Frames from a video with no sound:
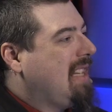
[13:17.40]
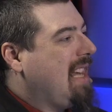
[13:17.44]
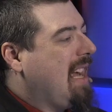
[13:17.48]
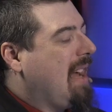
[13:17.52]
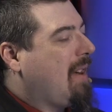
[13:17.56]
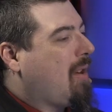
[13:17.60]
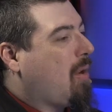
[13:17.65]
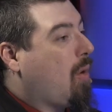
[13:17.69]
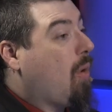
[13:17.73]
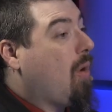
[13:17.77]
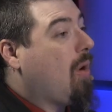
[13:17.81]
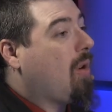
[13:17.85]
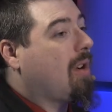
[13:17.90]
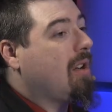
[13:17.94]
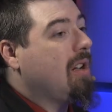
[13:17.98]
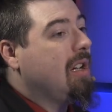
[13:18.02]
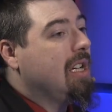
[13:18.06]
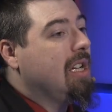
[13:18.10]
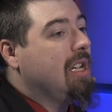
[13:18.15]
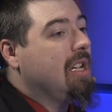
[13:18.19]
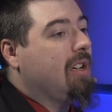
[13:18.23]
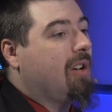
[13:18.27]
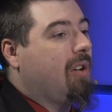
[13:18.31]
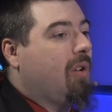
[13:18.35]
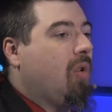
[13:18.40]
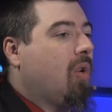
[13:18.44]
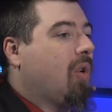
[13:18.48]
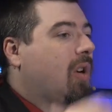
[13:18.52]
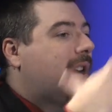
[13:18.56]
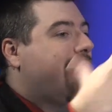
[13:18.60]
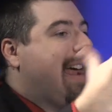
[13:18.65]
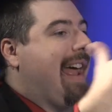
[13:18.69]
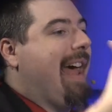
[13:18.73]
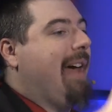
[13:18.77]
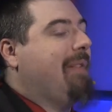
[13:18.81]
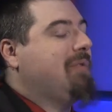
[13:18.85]
Yeah. Or
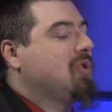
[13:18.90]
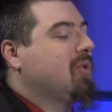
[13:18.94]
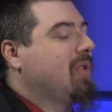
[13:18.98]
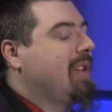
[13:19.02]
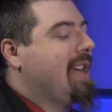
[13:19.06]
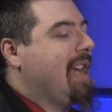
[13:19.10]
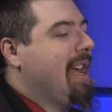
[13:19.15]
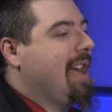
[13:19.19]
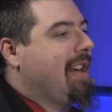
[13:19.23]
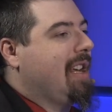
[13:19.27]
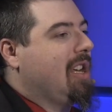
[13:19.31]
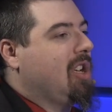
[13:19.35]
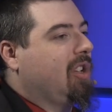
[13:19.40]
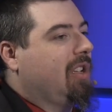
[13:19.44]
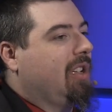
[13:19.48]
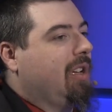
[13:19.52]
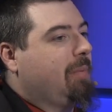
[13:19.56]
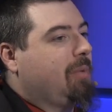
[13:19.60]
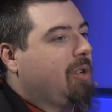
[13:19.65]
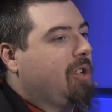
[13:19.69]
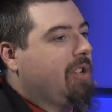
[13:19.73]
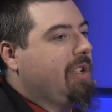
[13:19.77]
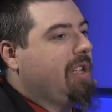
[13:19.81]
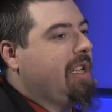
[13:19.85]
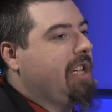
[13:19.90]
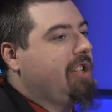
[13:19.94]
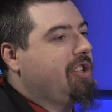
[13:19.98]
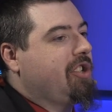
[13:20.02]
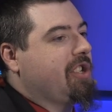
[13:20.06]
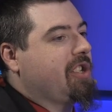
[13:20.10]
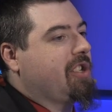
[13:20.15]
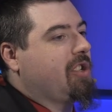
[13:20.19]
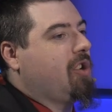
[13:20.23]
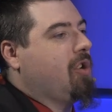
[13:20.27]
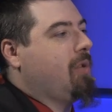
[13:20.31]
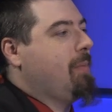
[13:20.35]
after he got held up, couldn't he
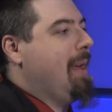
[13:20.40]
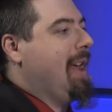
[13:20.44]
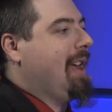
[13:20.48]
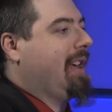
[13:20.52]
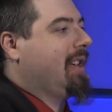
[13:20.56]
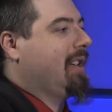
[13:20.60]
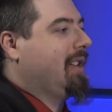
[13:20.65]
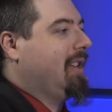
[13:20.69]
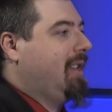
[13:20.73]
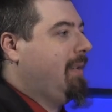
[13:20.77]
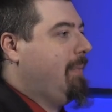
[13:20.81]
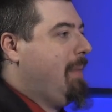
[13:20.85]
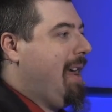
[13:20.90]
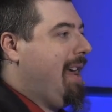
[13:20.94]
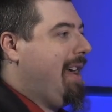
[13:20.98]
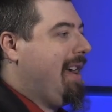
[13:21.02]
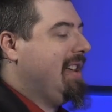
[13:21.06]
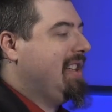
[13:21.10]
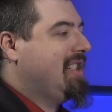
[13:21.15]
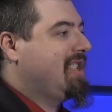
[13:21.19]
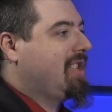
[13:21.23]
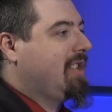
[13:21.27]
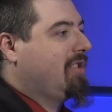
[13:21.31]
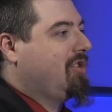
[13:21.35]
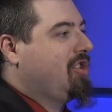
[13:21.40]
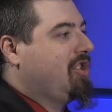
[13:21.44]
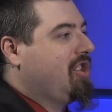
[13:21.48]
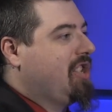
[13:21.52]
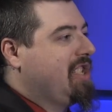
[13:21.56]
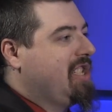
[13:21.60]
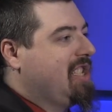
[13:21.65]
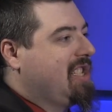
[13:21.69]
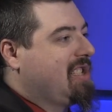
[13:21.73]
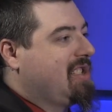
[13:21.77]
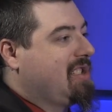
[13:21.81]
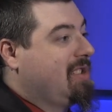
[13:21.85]
just go back into the past and
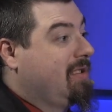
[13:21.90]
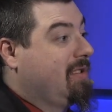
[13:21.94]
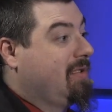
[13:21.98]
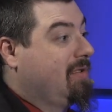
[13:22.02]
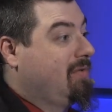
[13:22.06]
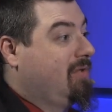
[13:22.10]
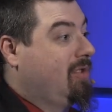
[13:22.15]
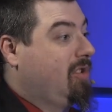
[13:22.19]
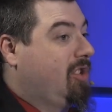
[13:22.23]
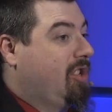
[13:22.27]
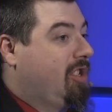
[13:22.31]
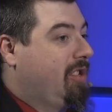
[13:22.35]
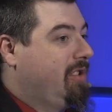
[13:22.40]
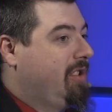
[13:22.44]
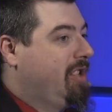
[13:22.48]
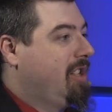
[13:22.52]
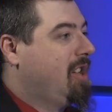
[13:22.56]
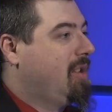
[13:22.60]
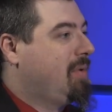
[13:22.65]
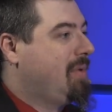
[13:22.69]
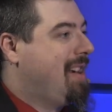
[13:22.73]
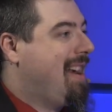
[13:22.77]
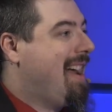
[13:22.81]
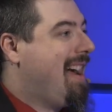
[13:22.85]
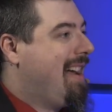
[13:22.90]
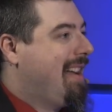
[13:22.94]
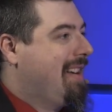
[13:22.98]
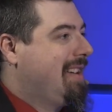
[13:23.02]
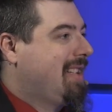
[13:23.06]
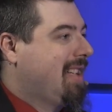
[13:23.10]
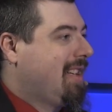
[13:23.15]
not